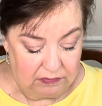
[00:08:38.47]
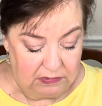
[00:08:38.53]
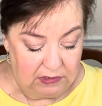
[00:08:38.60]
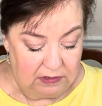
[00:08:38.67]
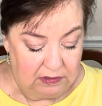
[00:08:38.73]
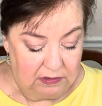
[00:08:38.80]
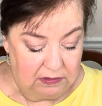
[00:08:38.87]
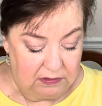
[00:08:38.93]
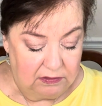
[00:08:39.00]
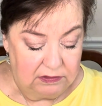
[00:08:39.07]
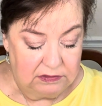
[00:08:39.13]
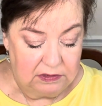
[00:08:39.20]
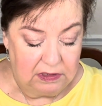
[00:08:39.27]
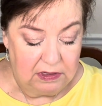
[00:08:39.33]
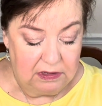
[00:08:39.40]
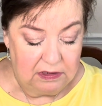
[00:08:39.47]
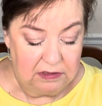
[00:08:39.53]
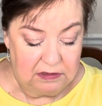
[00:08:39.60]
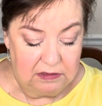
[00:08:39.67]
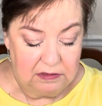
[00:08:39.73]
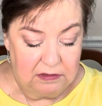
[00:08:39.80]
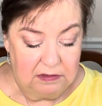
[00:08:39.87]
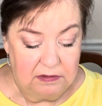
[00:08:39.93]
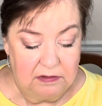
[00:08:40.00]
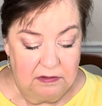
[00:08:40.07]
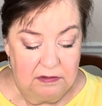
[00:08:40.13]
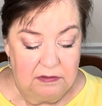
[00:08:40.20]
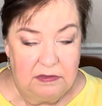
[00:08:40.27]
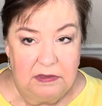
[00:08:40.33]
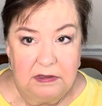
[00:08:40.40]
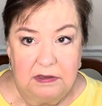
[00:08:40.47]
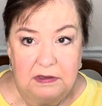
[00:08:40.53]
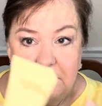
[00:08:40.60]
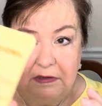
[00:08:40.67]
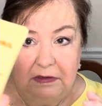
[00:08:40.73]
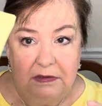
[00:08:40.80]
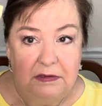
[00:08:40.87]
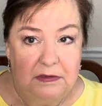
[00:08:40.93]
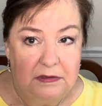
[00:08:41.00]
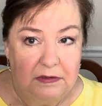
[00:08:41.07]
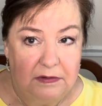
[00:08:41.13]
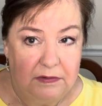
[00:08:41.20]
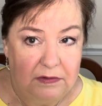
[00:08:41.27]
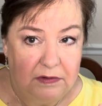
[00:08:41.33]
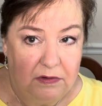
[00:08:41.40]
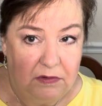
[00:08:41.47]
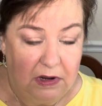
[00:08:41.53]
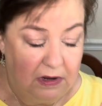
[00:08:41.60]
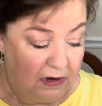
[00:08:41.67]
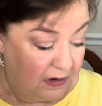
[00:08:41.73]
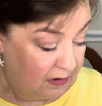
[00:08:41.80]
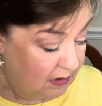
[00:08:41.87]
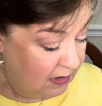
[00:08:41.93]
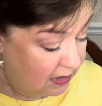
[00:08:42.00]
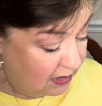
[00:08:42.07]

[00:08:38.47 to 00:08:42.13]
It looks like this, okay?